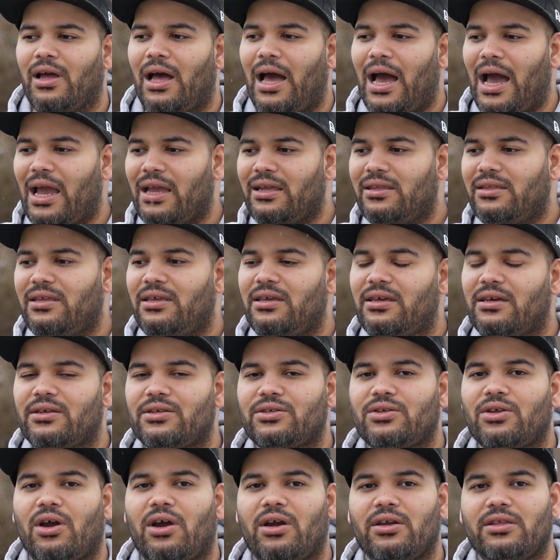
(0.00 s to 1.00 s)

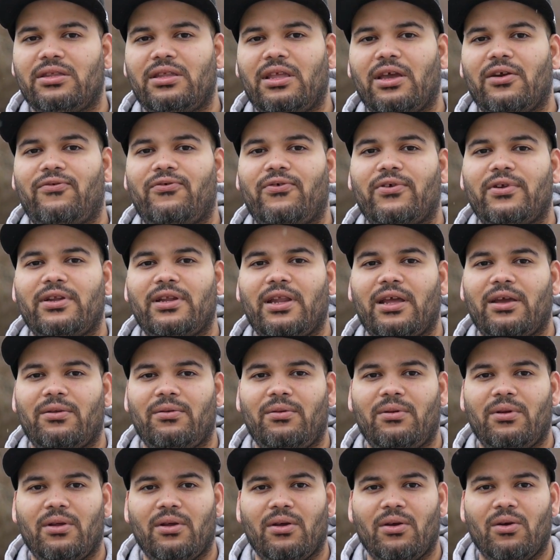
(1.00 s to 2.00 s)
ideas that are different
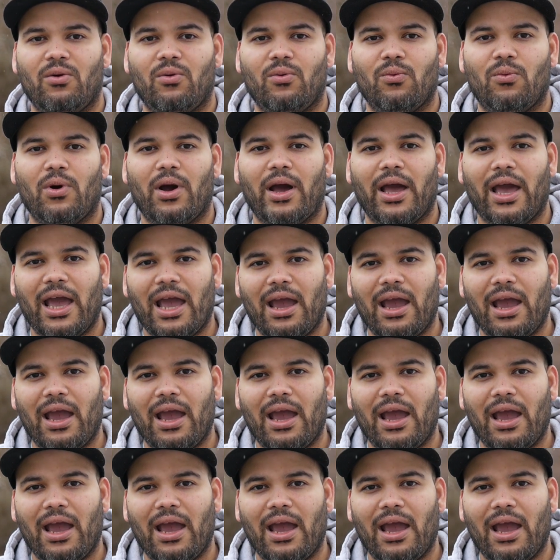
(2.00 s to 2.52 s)
than what